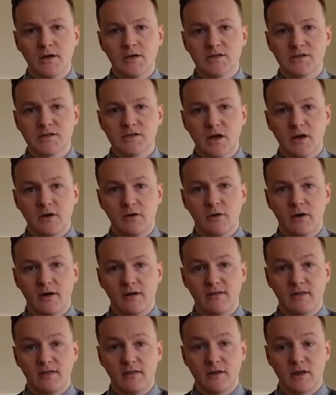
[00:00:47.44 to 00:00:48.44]
So I
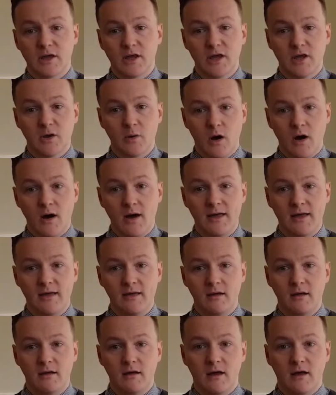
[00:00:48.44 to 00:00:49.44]
think the
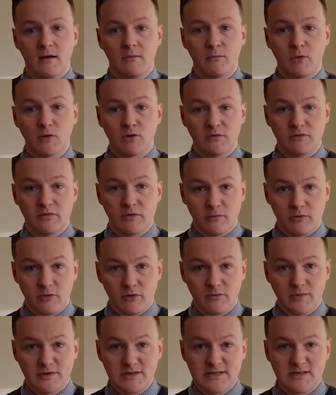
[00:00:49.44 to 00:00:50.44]
QI model for
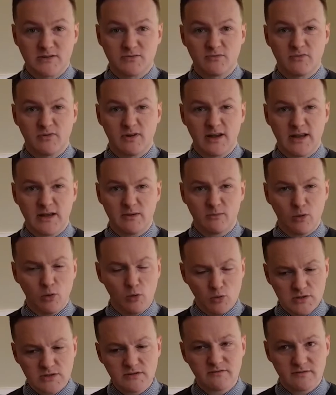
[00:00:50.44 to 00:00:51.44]
improvement is really
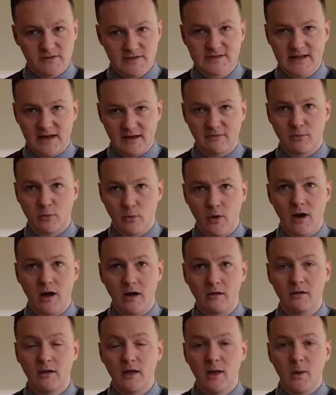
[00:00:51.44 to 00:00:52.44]
important for staff
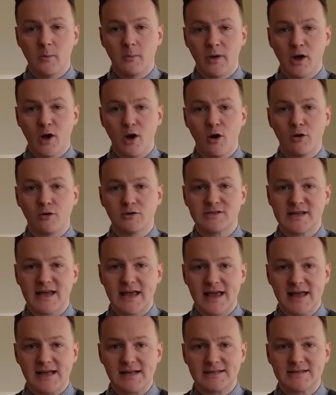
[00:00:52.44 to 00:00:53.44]
morale
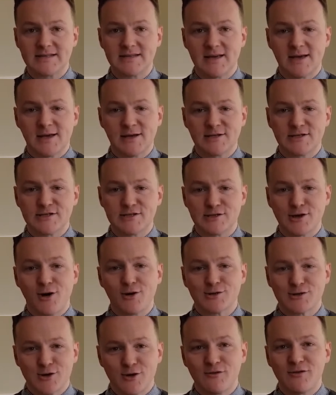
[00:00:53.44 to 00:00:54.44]
because it
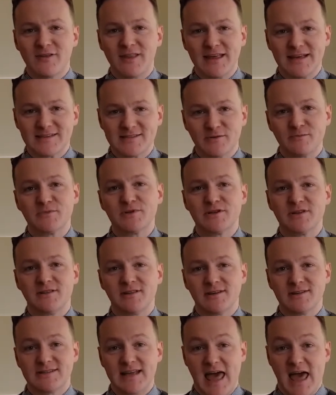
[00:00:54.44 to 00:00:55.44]
starts off with the assumption
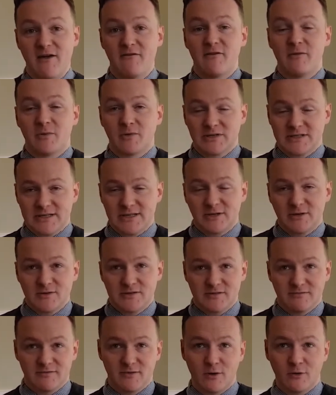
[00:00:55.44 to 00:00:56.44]
that everybody
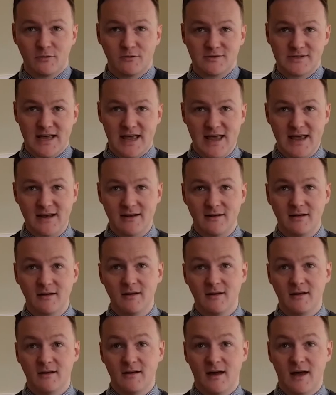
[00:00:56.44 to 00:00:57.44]
who's involved in
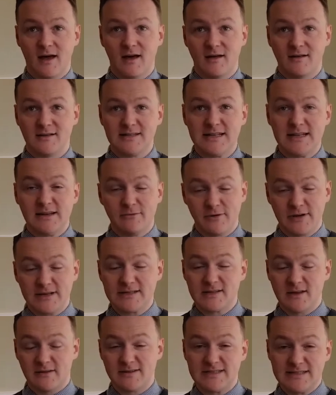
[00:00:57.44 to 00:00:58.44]
delivering
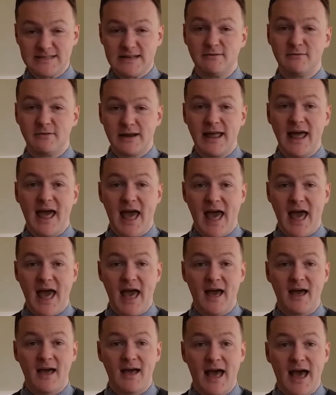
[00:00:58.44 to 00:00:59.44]
service and delivering
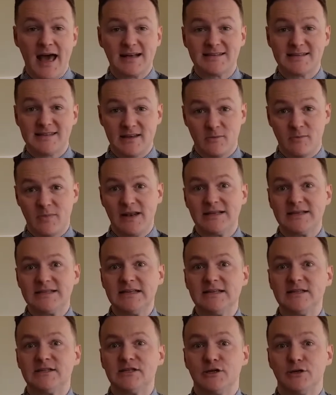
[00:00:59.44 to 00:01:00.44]
care has the
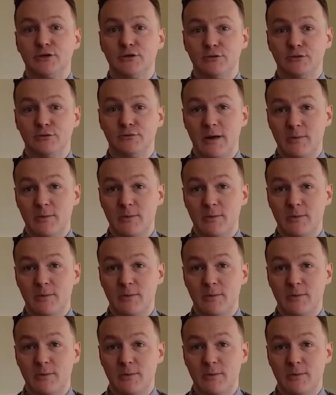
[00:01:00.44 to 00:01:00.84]
ability to